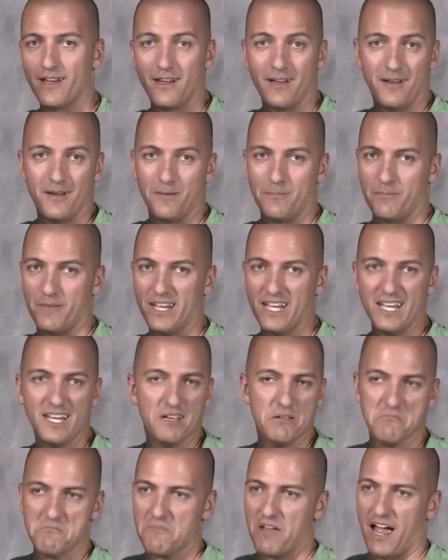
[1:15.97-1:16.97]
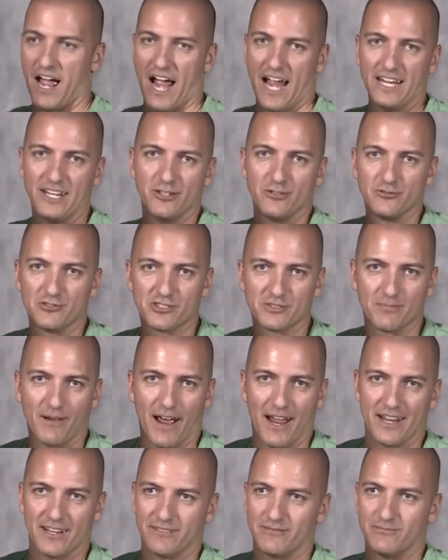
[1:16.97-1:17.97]
Me, I use
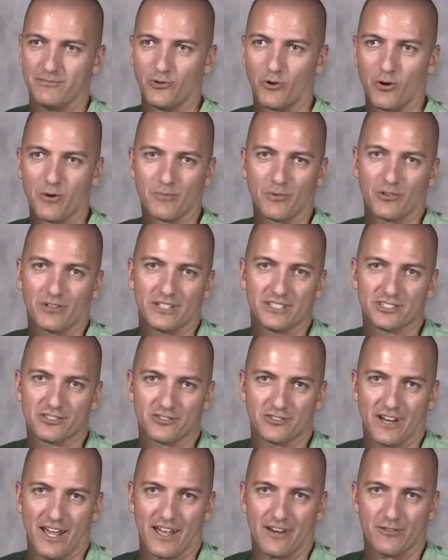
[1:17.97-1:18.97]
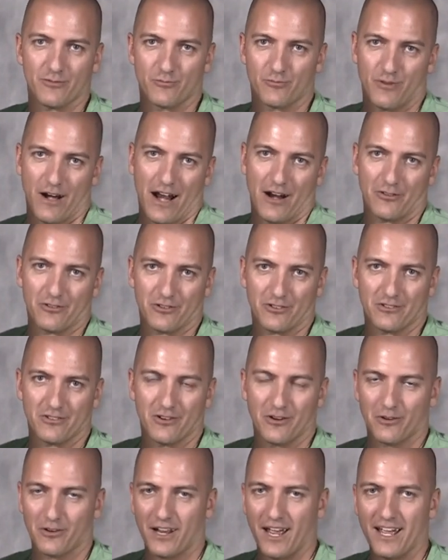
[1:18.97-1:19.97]
my normal internet router,
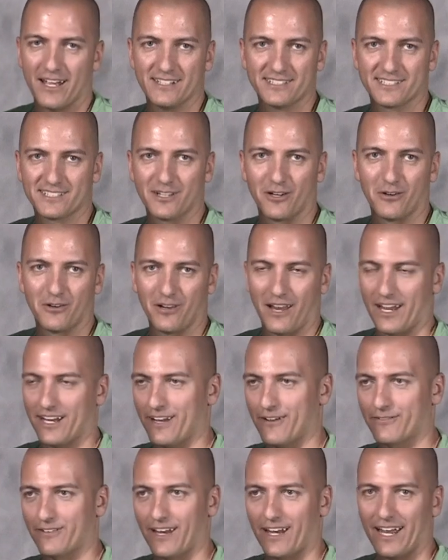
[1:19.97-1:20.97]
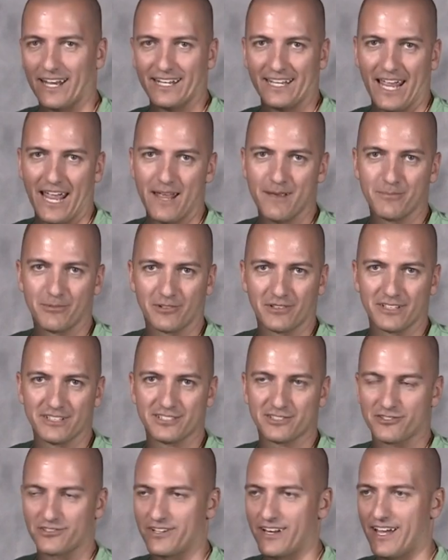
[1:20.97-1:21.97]
okay? So like I've got like cable
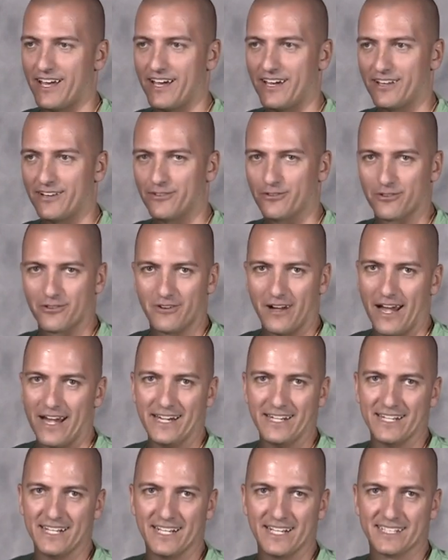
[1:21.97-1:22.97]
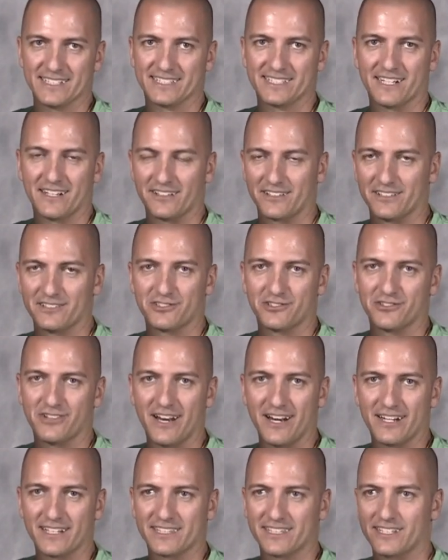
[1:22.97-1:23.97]
internet or ADSL internet
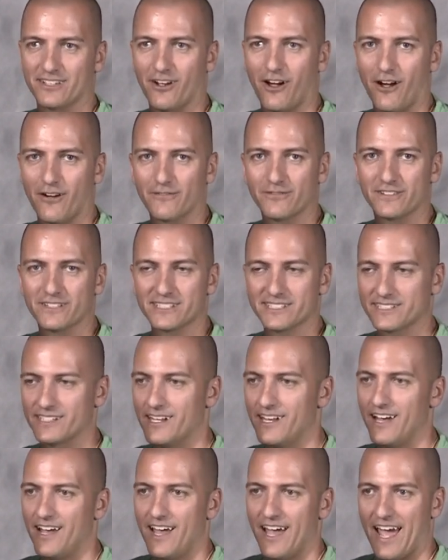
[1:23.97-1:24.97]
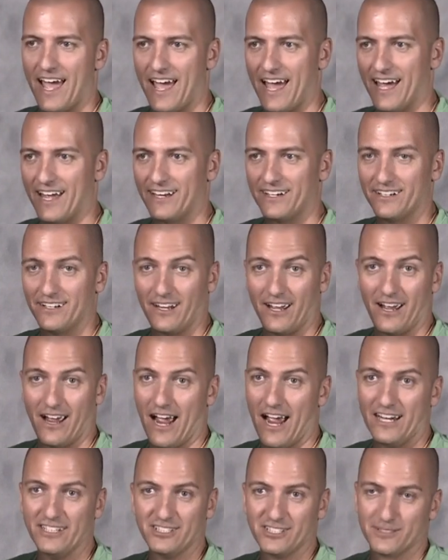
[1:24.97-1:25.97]
at the office, and
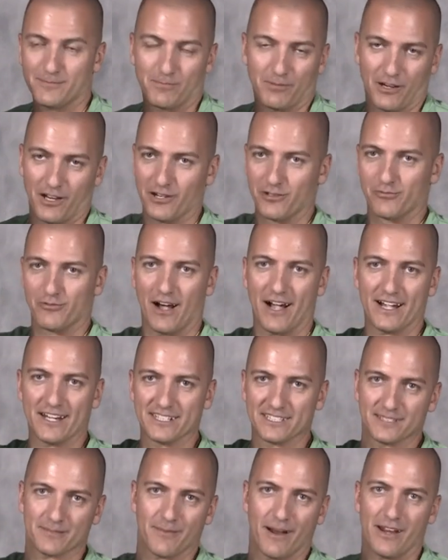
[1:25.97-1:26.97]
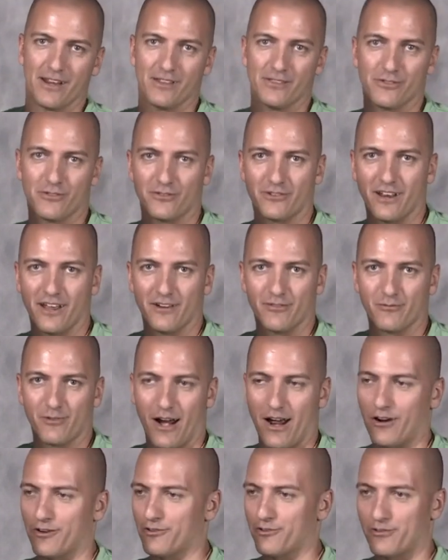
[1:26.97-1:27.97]
I just plug right into my Ethernet
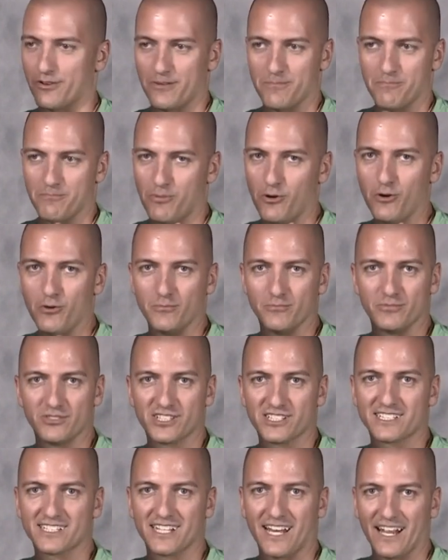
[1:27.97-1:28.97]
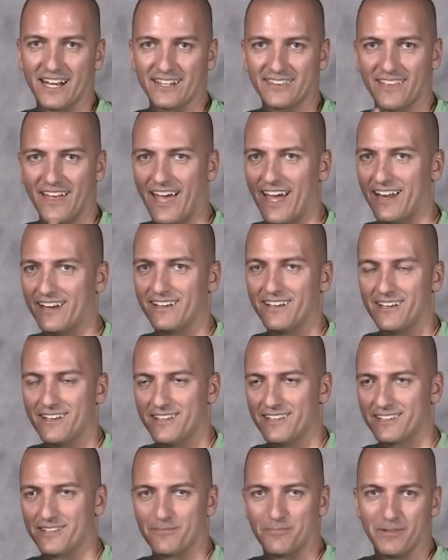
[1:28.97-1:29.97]
router and boom, just like that,
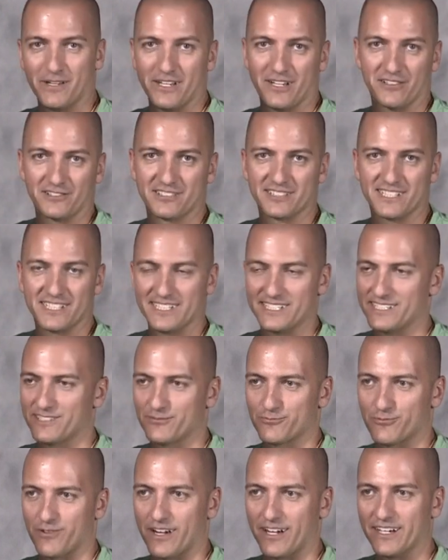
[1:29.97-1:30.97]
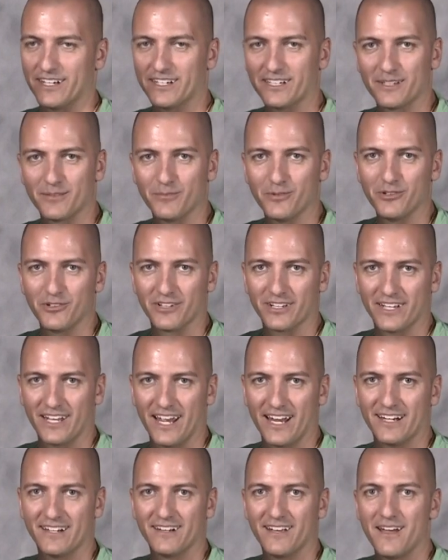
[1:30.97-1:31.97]
the PLC's ready to
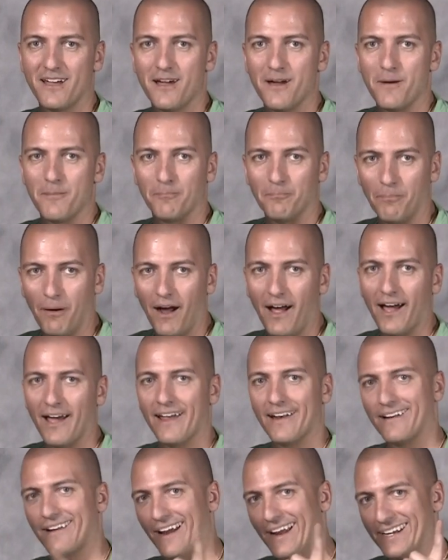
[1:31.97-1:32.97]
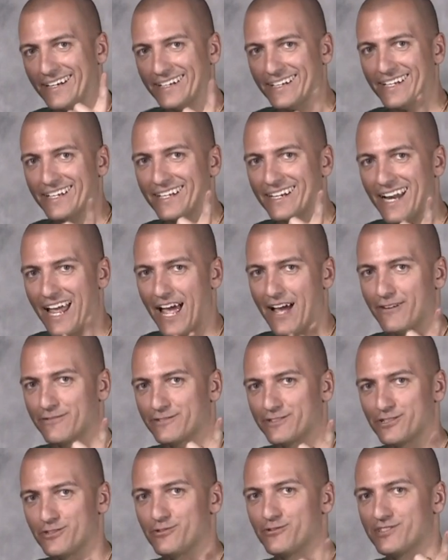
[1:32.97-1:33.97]
communicate. But I did have
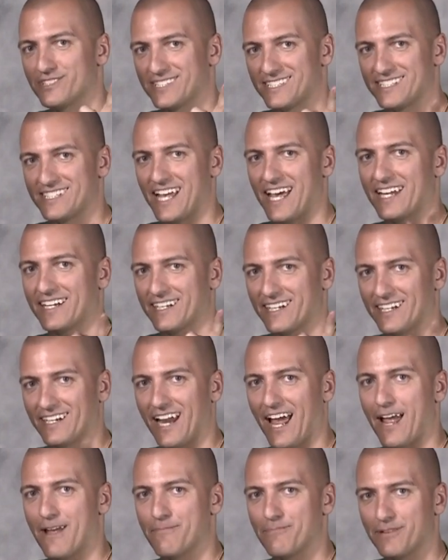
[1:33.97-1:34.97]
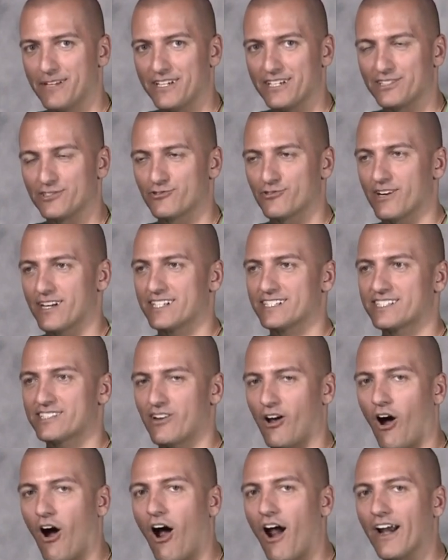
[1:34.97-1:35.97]
to set an IP address
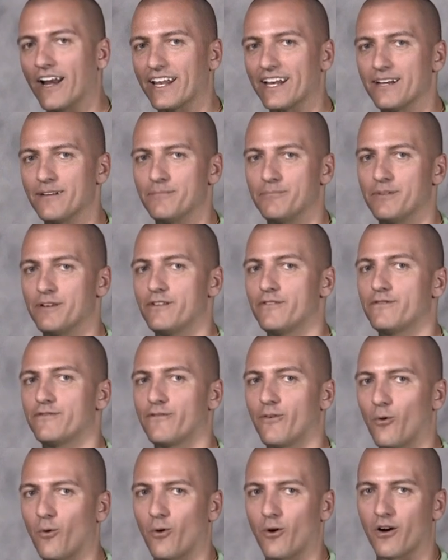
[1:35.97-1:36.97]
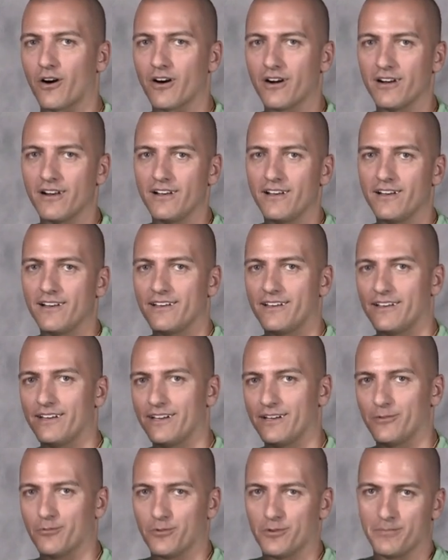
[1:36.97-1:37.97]
on it before
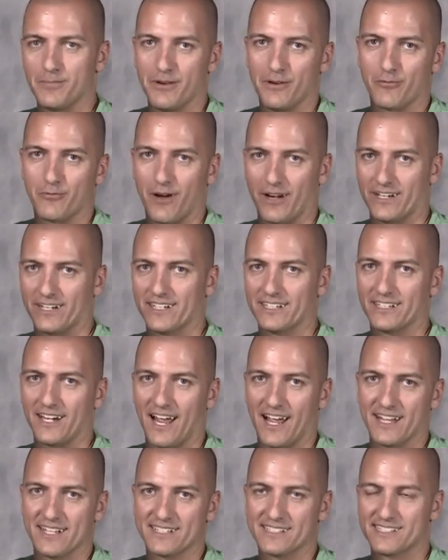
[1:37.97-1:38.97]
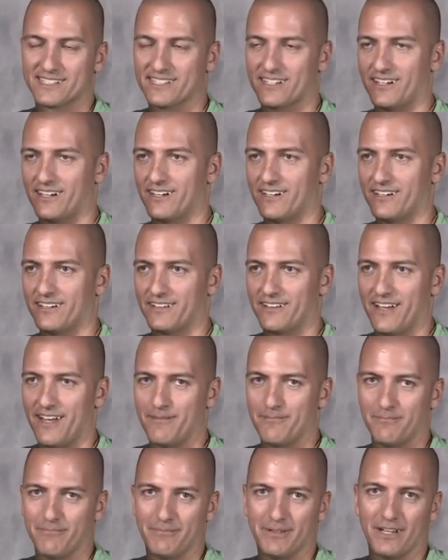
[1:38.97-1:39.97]
it would be recognized
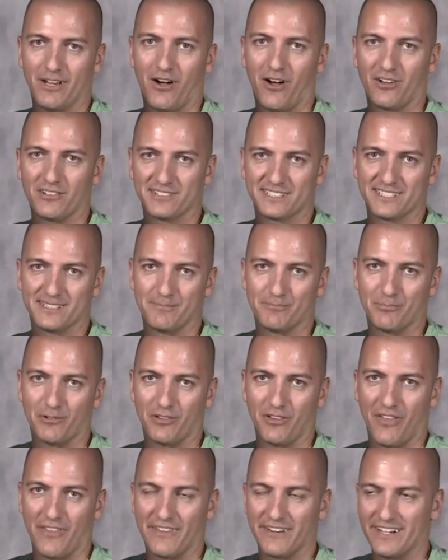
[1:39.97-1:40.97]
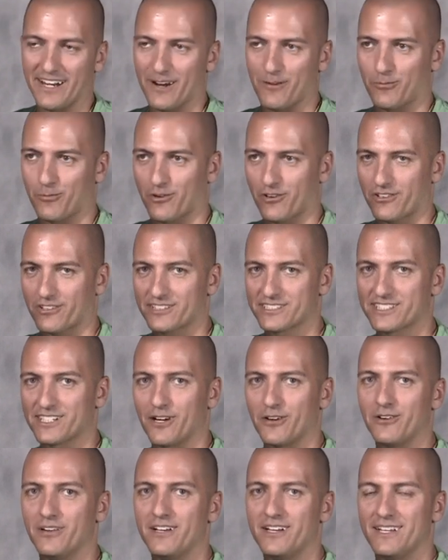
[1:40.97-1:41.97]
and be all simple on the network.
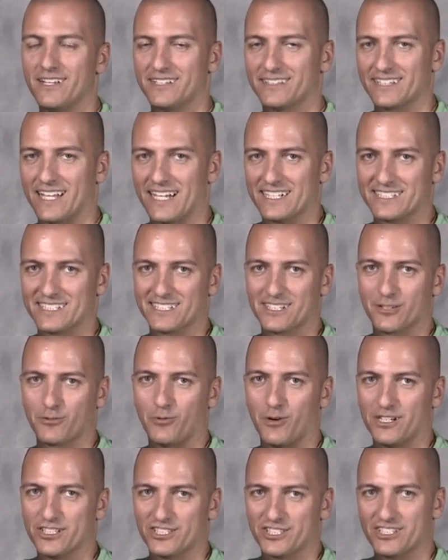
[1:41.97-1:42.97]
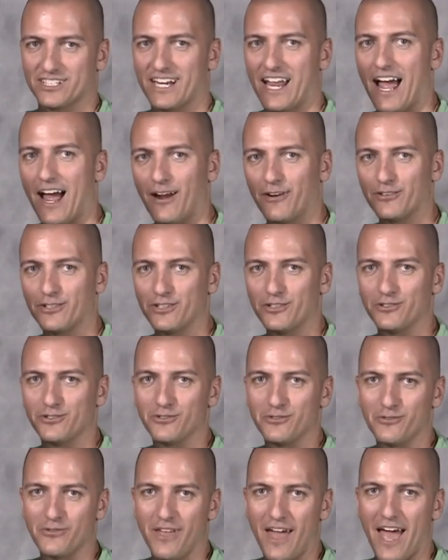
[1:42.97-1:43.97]
So that's the question. How do you
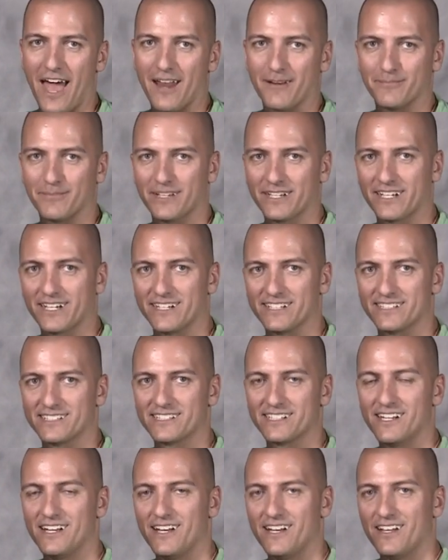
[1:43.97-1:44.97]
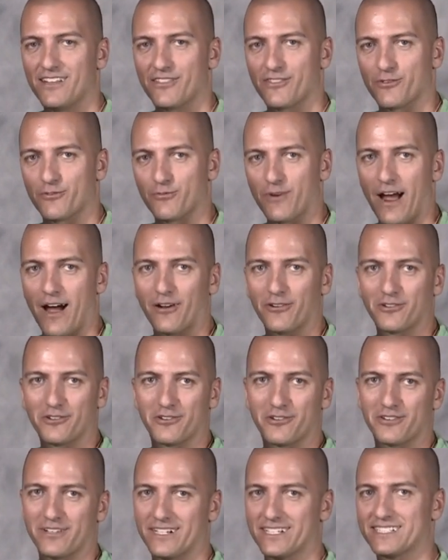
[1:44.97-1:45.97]
do that? Because the
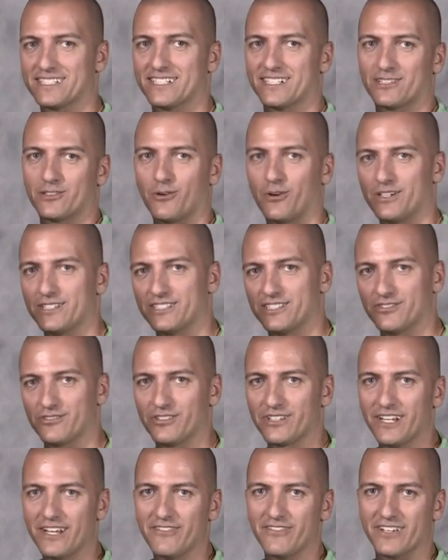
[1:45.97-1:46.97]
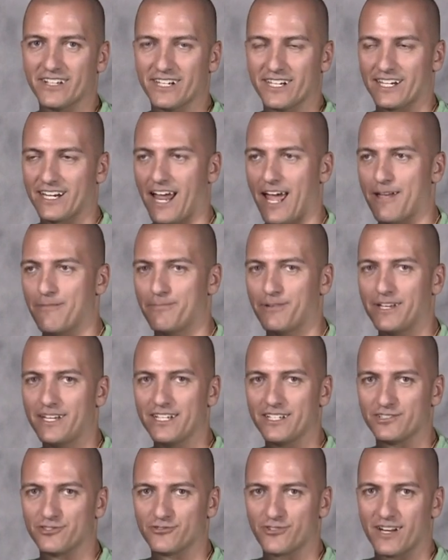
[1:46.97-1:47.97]
router isn't going to give it an IP
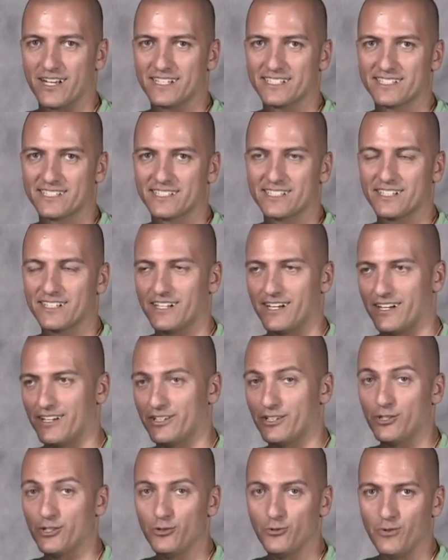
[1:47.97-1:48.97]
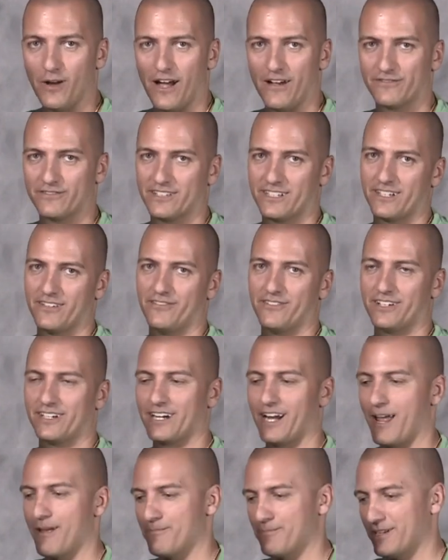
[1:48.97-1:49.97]
address. You have to give it an
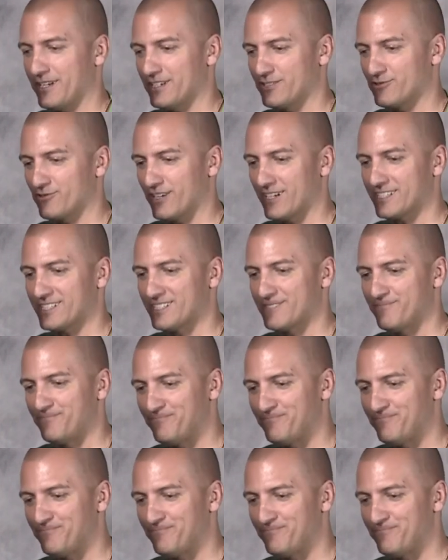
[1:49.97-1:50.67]
IP address.